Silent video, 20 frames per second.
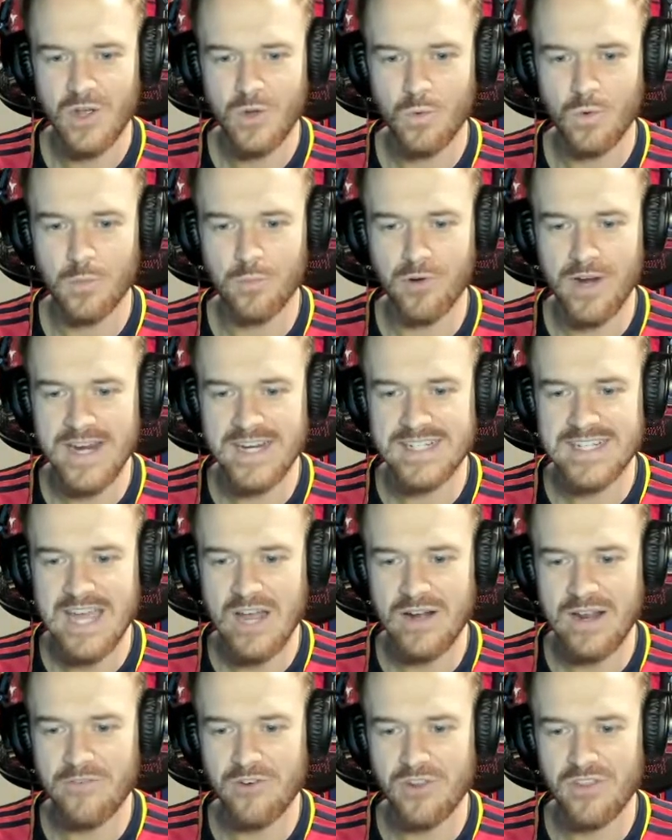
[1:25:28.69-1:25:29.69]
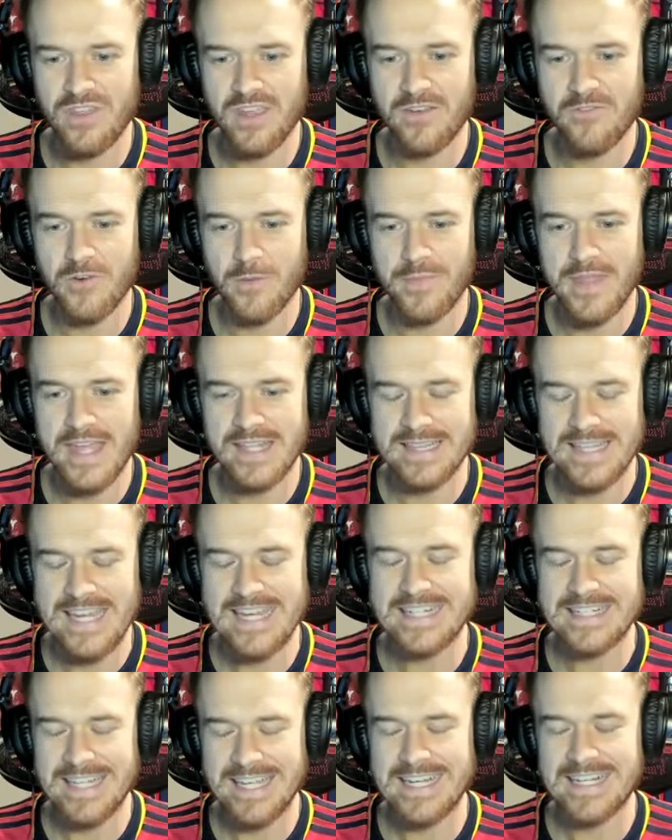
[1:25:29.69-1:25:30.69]
We'll break down everything from that
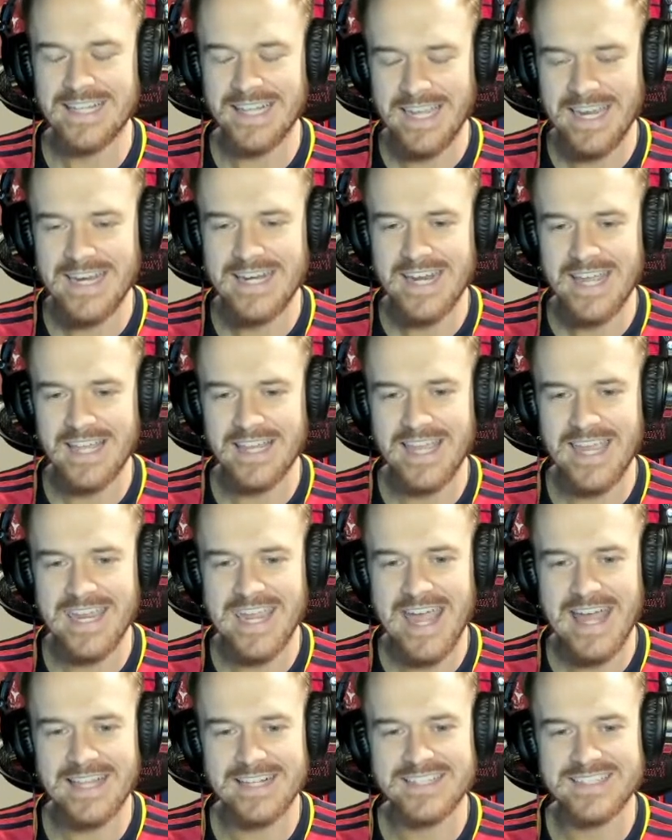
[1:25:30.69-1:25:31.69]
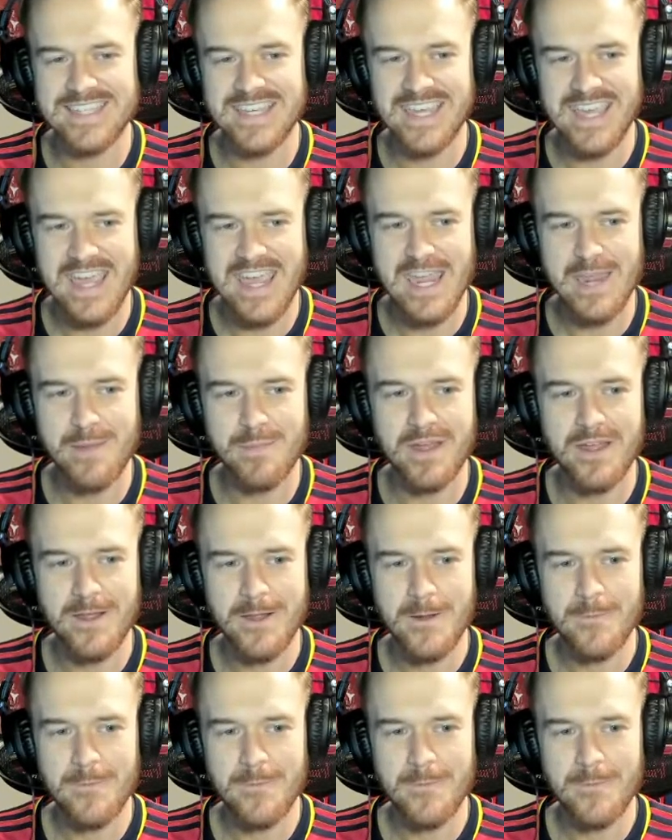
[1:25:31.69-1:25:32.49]
late, late, late LA Galaxy game.